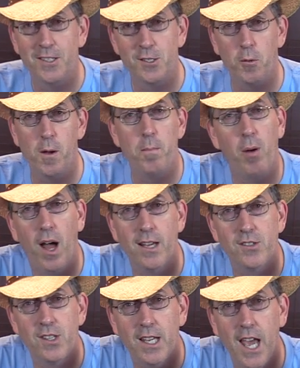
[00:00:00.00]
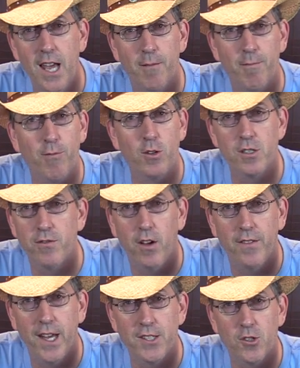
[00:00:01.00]
So we paused the game. First of
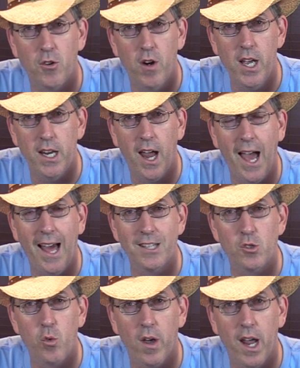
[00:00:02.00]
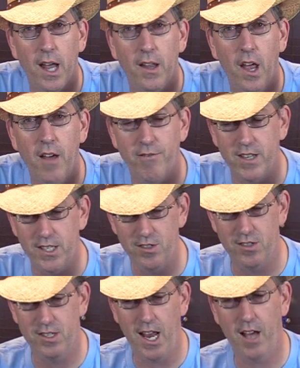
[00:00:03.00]
all, that's great. That's what I love.
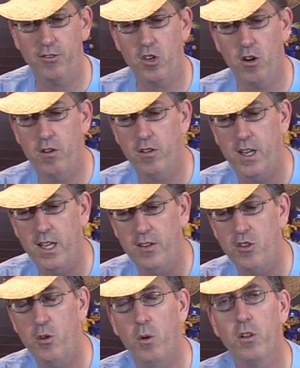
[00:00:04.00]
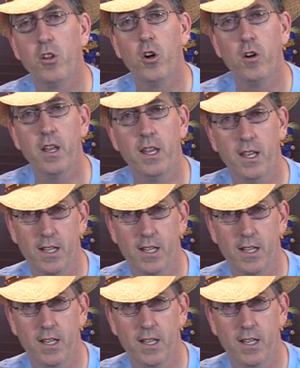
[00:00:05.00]
This is now turned into a learning